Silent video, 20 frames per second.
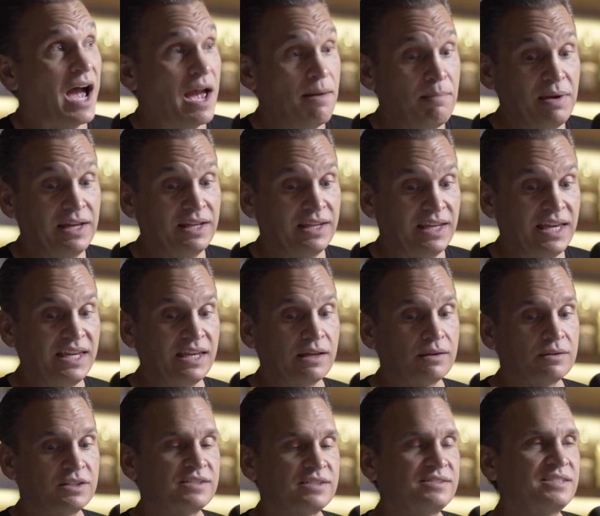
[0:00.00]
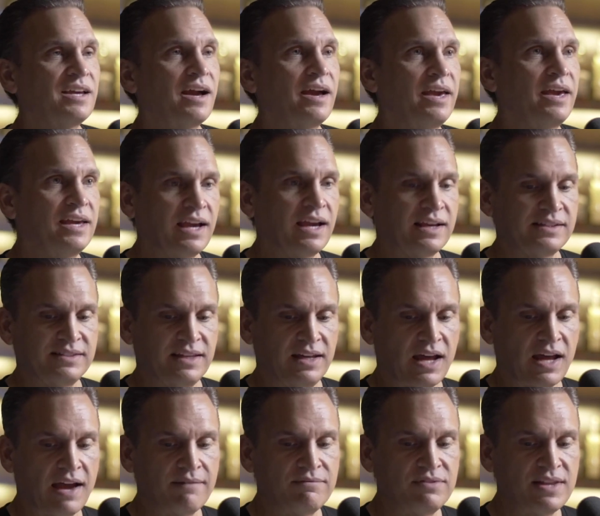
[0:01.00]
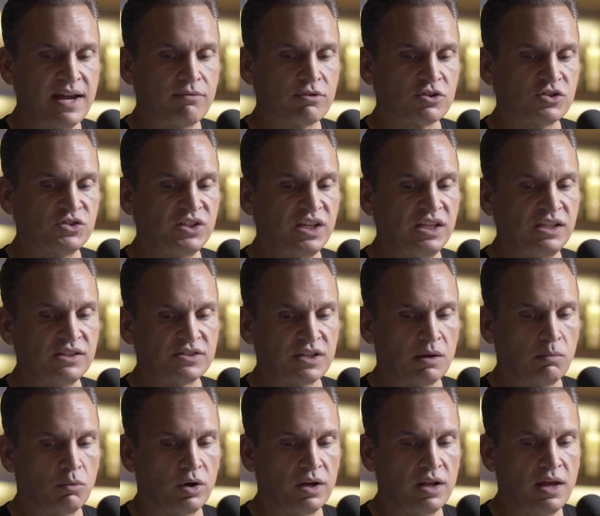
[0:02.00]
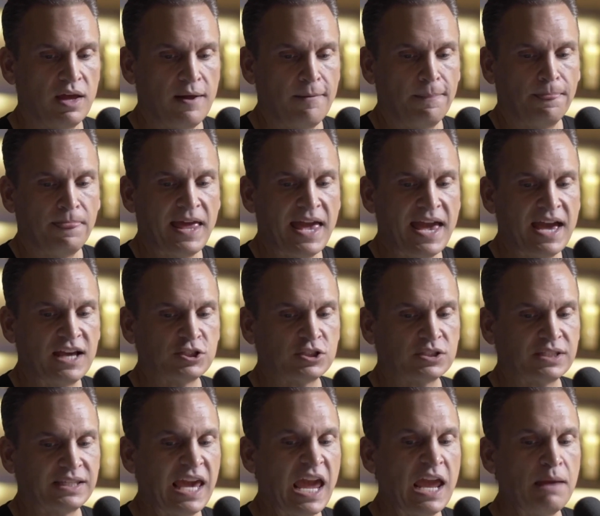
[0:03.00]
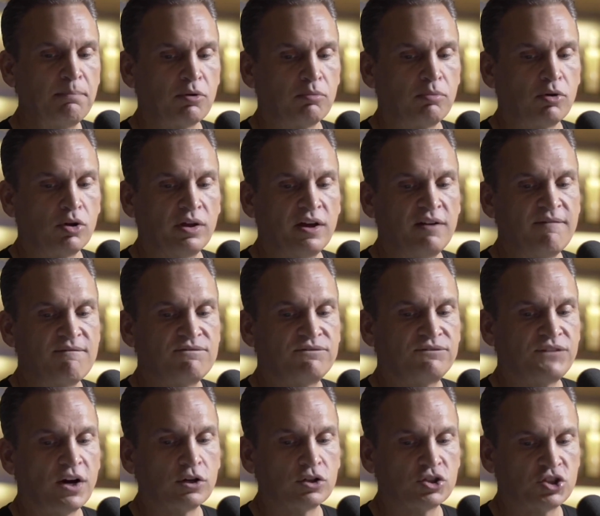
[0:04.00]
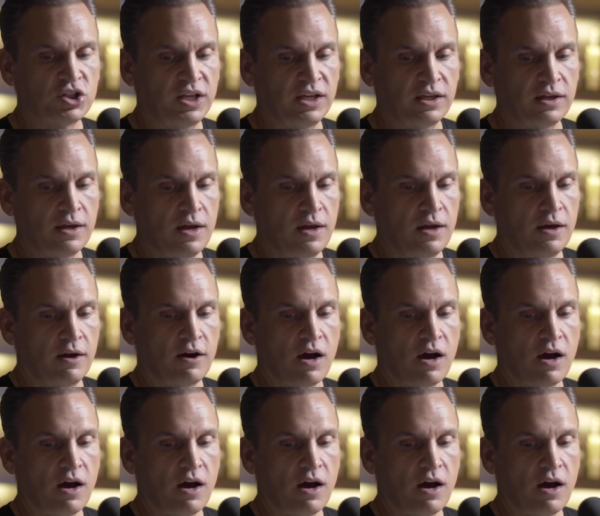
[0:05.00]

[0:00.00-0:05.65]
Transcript: I mean, he the CIA guy said, I've never seen someone as capable and functioning,